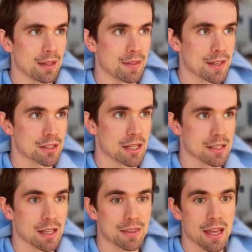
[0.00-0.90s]
in this case
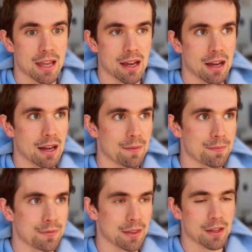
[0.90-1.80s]
that they
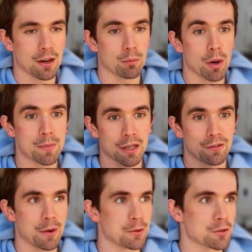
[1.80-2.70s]
are prop tech
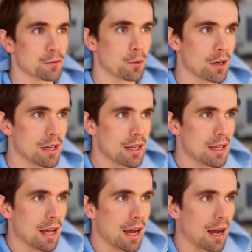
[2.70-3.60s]
founders for.
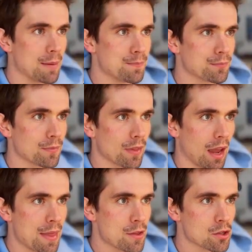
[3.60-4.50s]
And
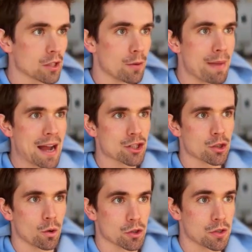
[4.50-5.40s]
then there's a little match
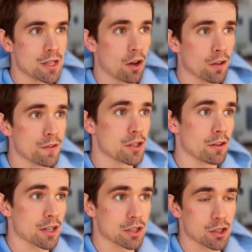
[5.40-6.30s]
score. So you see all of these are
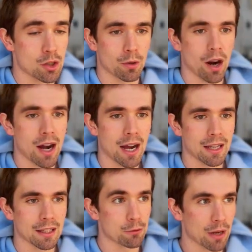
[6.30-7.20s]
actually super
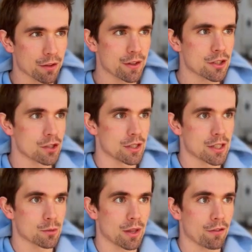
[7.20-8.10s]
highly relevant, so you can see
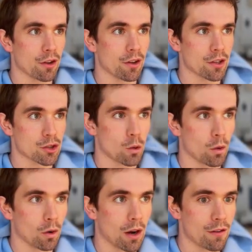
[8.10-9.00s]
that's why they have a
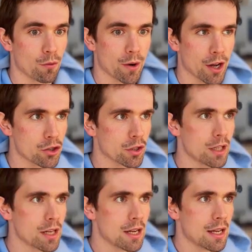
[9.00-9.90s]
score of 100.
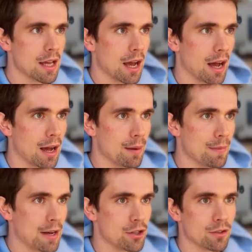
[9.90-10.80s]

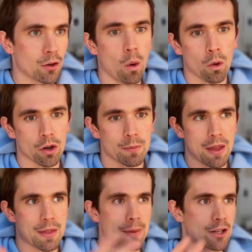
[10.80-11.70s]
And they're ordered by
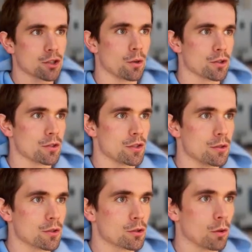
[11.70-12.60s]
the match score, so as you
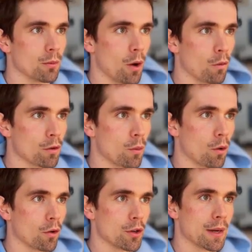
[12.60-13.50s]
scroll over
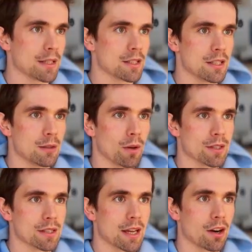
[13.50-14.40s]
more, you might see
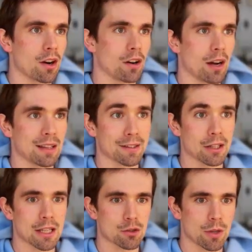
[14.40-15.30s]
ones that are a little
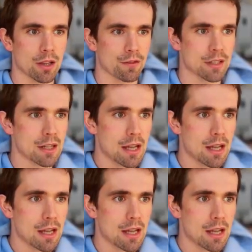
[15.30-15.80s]
less relevant.